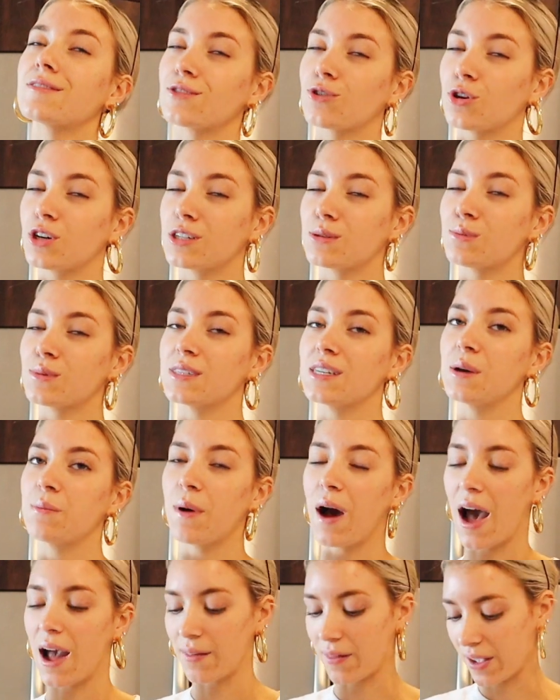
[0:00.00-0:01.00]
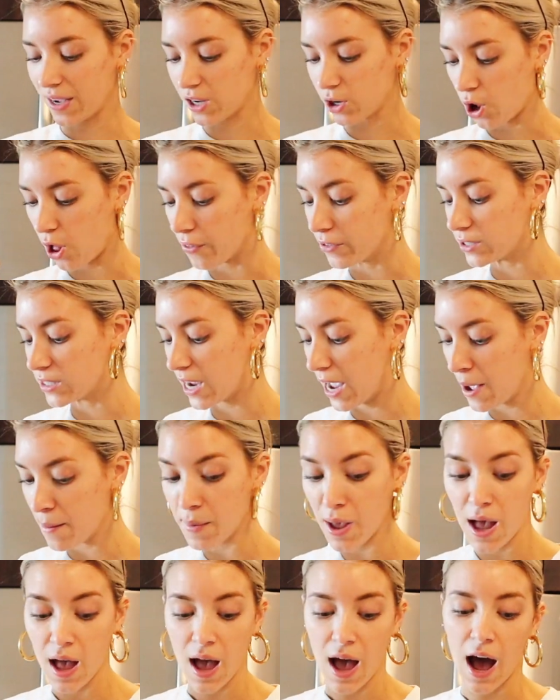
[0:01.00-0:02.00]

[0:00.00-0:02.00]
Christmassy, but I like it all the time.